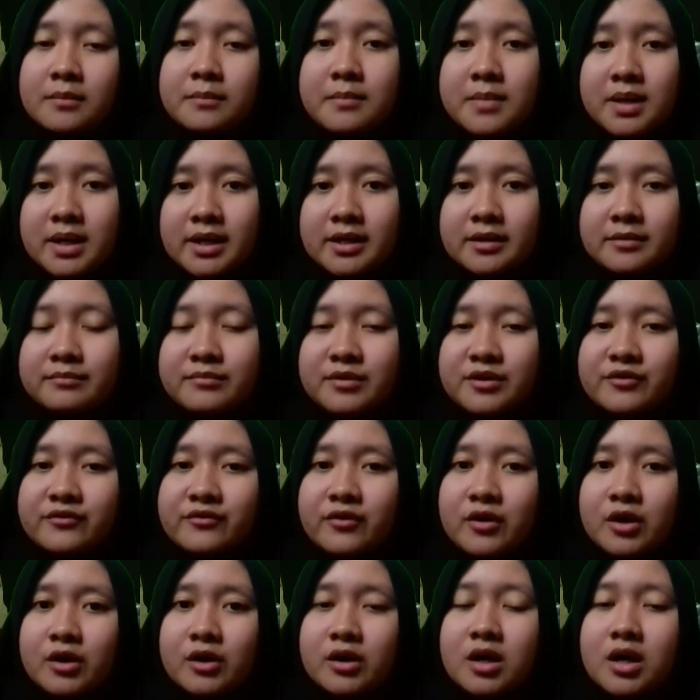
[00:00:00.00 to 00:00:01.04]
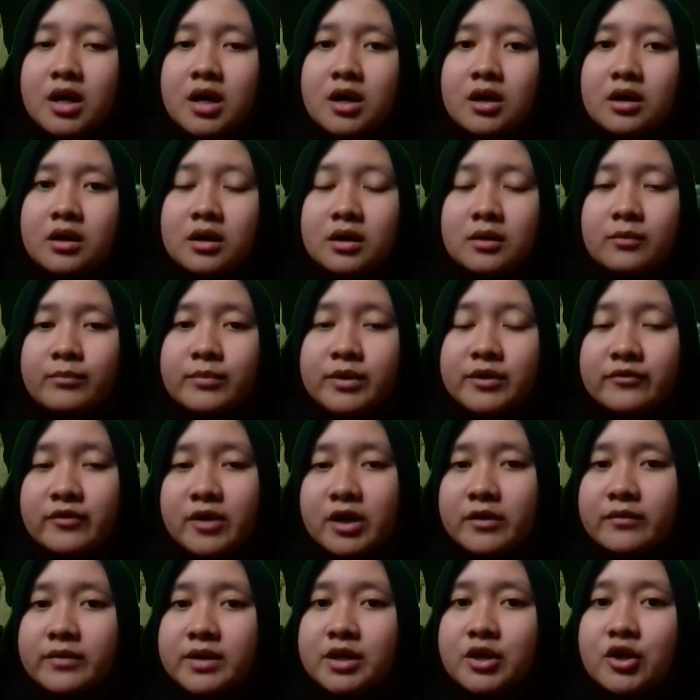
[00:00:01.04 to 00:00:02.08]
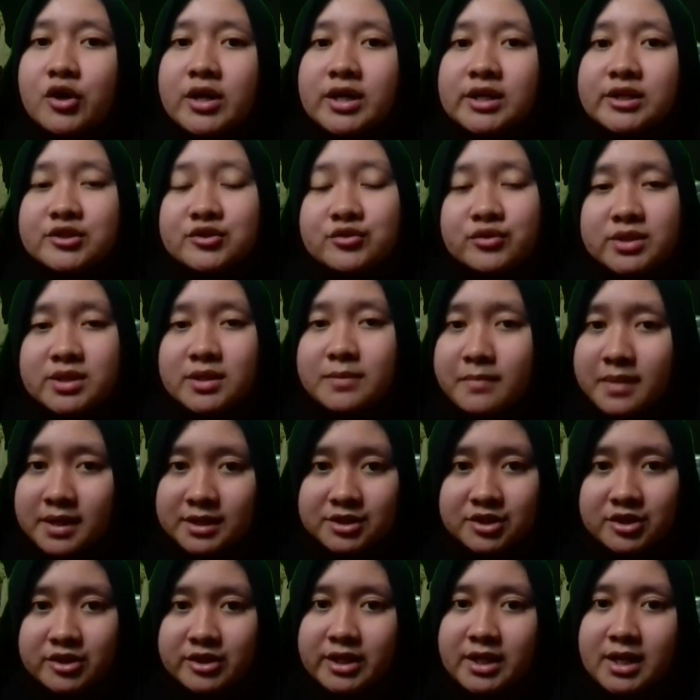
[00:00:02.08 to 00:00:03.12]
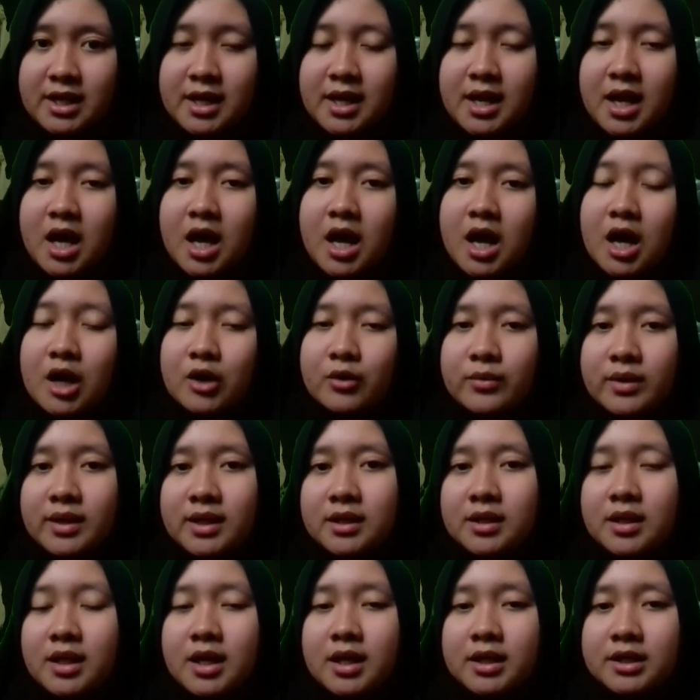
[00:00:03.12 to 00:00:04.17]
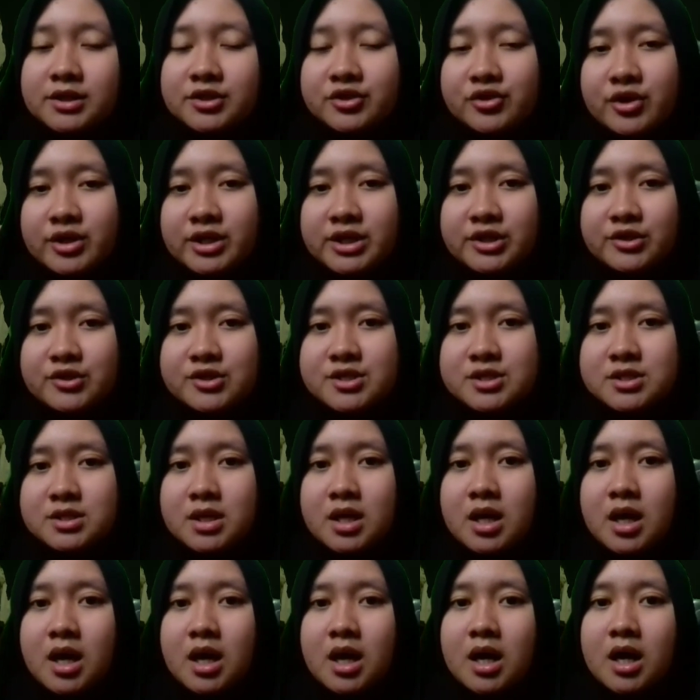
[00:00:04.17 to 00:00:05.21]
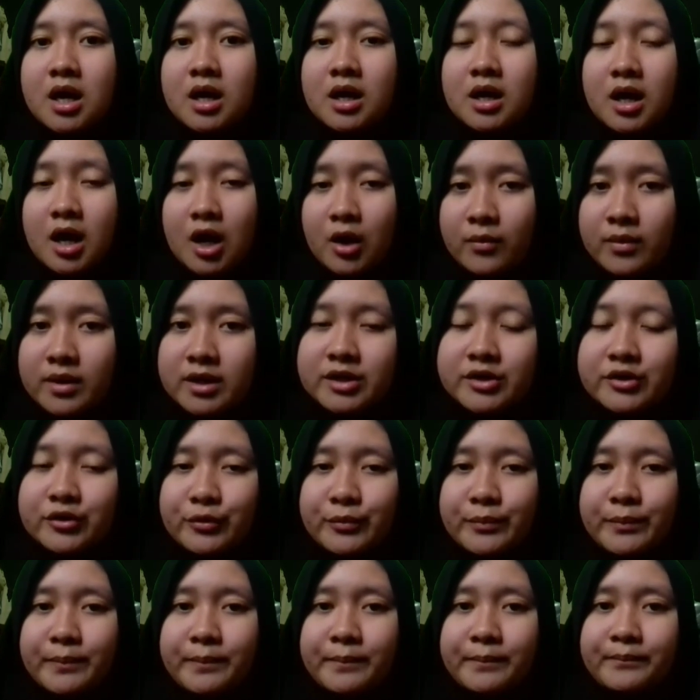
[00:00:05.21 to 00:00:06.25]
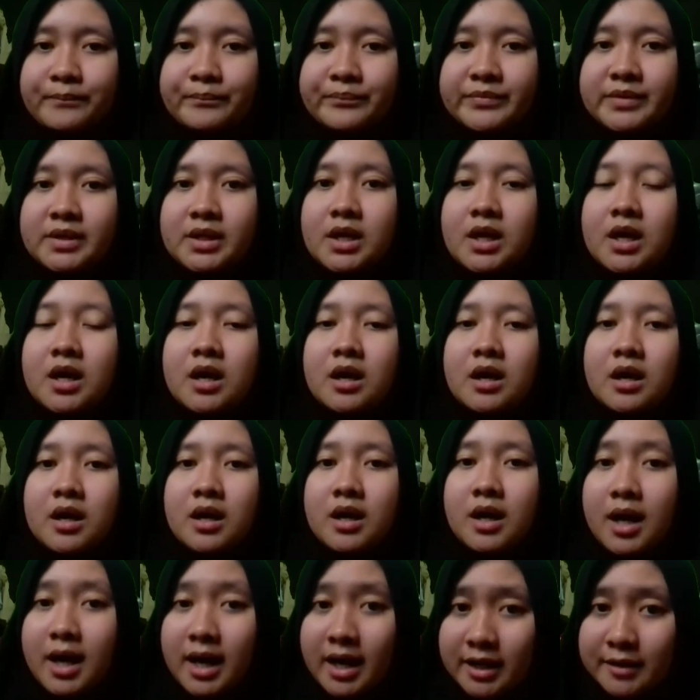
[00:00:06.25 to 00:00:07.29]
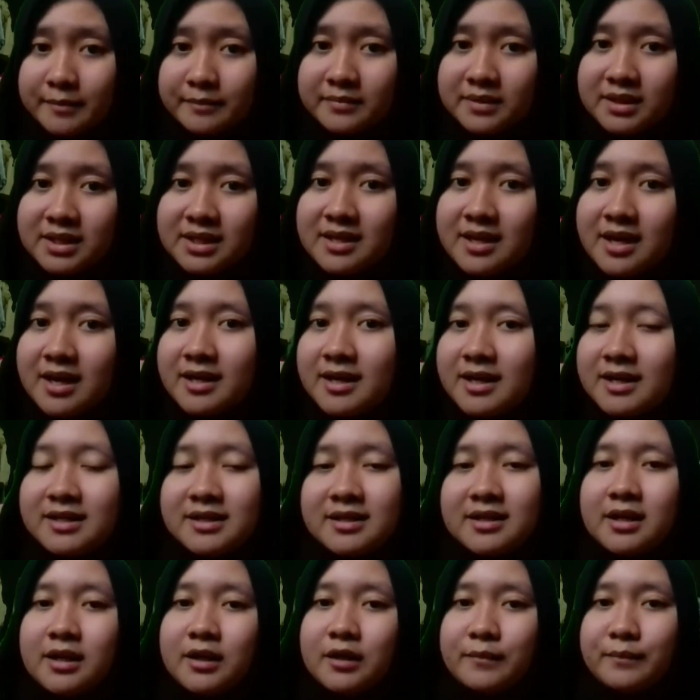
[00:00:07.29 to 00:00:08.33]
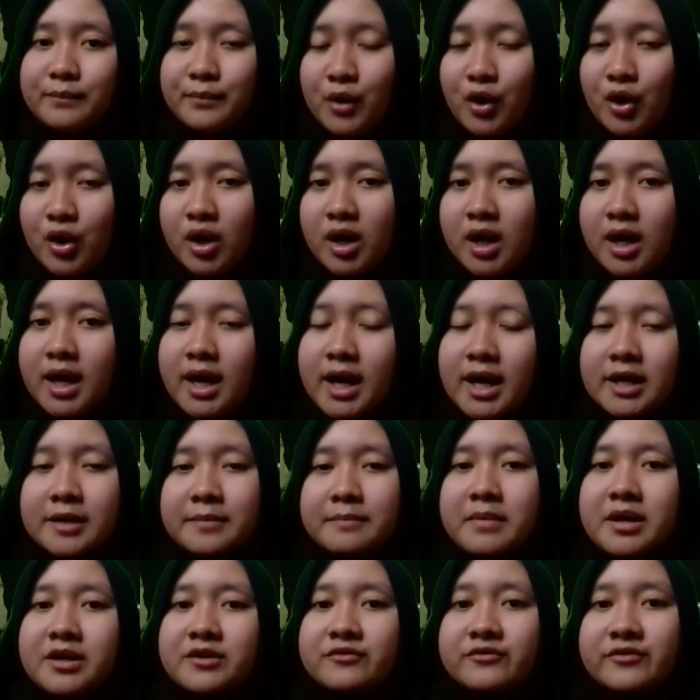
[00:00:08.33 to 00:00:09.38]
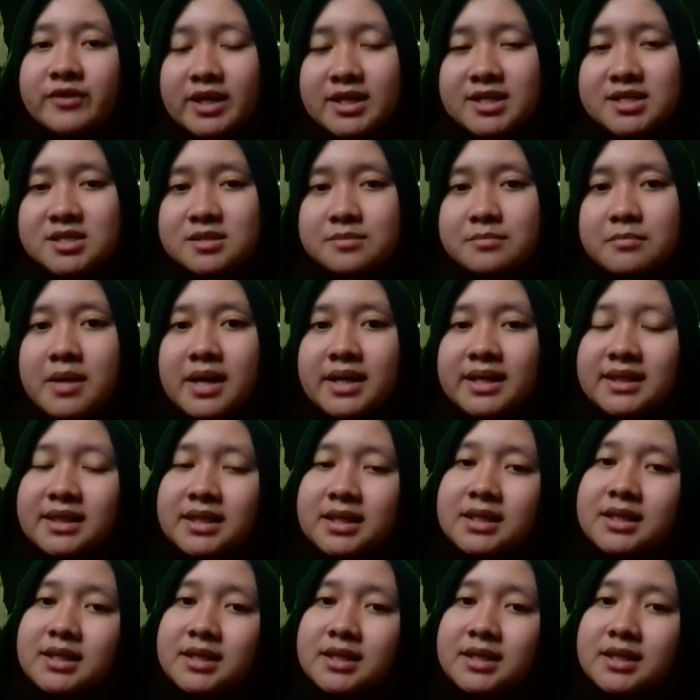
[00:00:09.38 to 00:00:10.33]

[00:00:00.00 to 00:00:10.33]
But before we go into the material, I will introduce our group. I'm Dinda Nadira Limbong and my friends Baiti